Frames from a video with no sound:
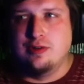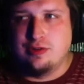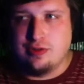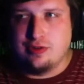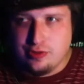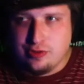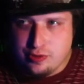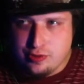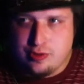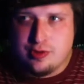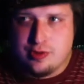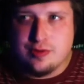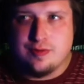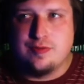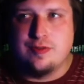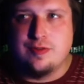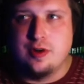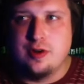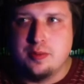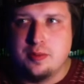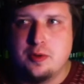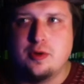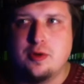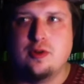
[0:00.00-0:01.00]
and you
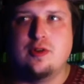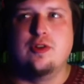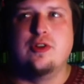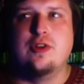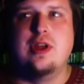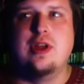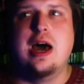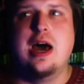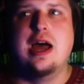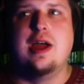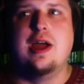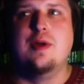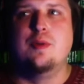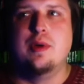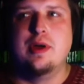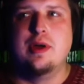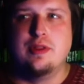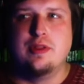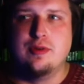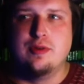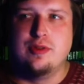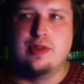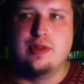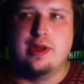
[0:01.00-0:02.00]
confirm or deny
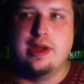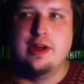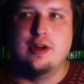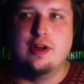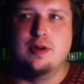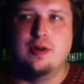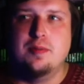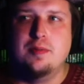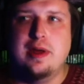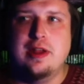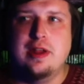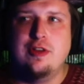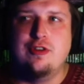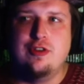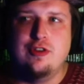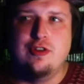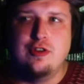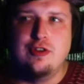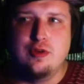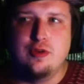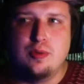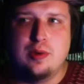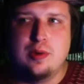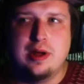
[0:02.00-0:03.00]
whether they are mentioned
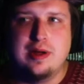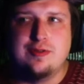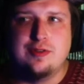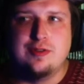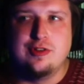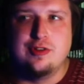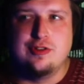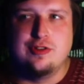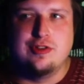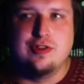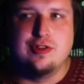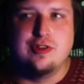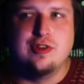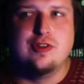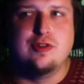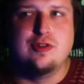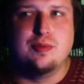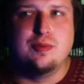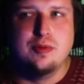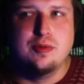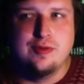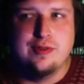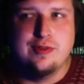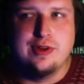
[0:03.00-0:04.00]
or referenced in this
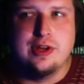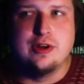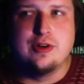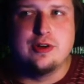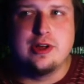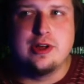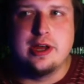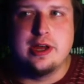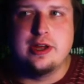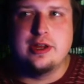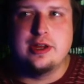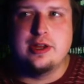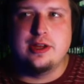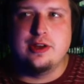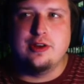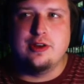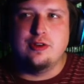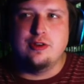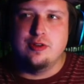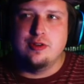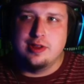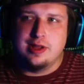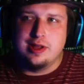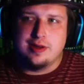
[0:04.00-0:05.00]
movie. Okay, can you
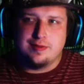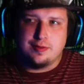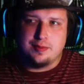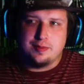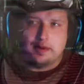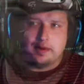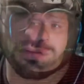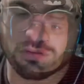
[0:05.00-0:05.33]
do that for me?